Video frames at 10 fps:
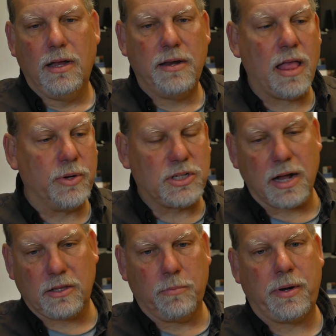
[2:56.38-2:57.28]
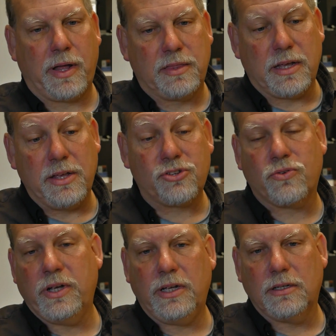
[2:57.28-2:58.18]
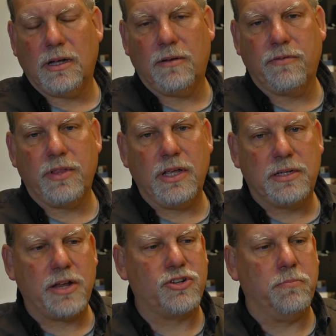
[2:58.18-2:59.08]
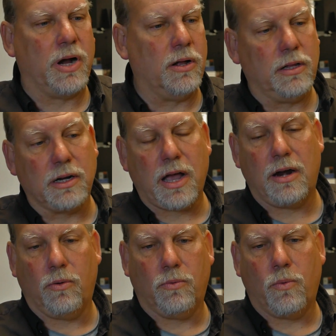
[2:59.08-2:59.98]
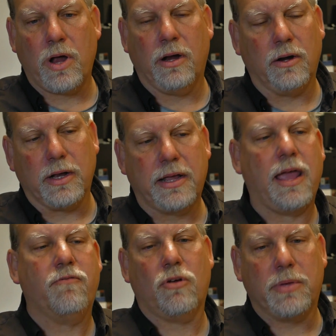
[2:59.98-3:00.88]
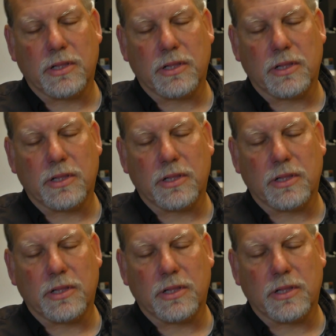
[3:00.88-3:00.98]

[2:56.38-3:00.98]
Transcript: Now that we talked a little bit about the history of the tension barrel and kind of where it came from, at